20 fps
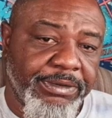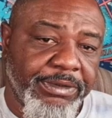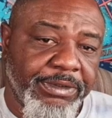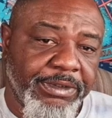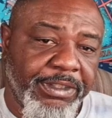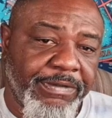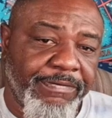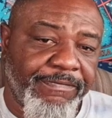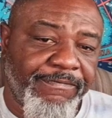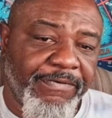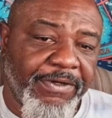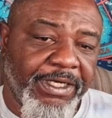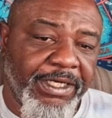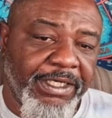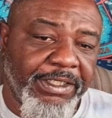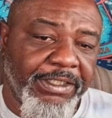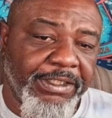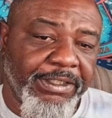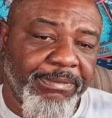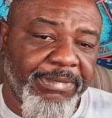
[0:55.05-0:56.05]
it
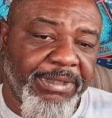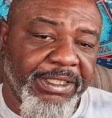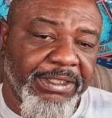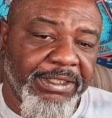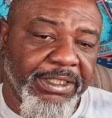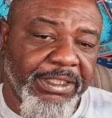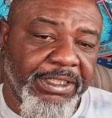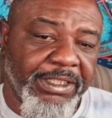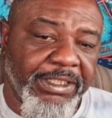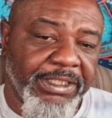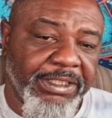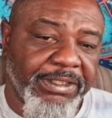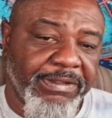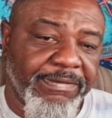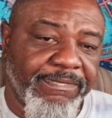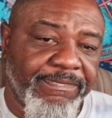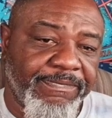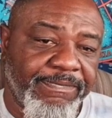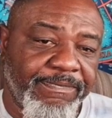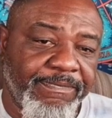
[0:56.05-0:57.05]
finally about to get the
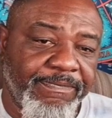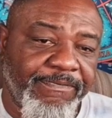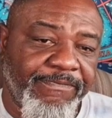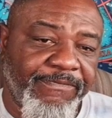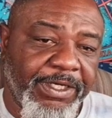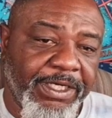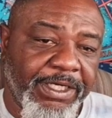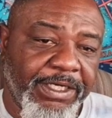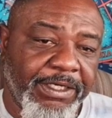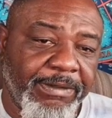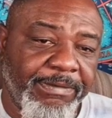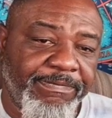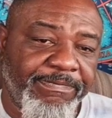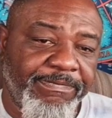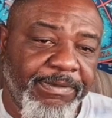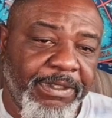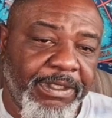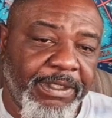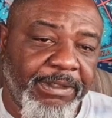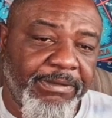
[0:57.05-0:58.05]
fuck up
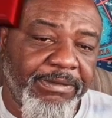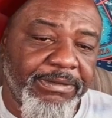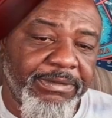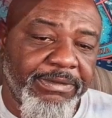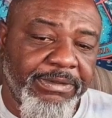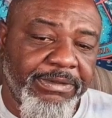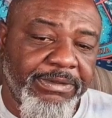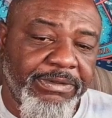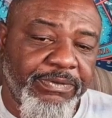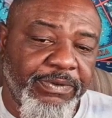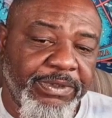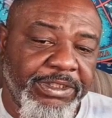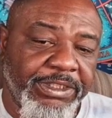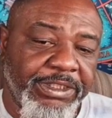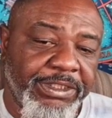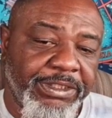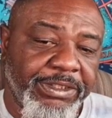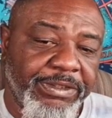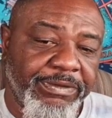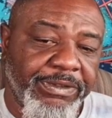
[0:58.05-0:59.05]
off of 20
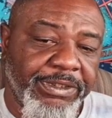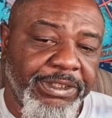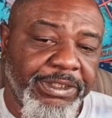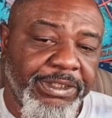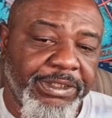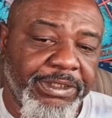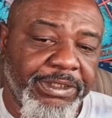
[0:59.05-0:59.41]
degrees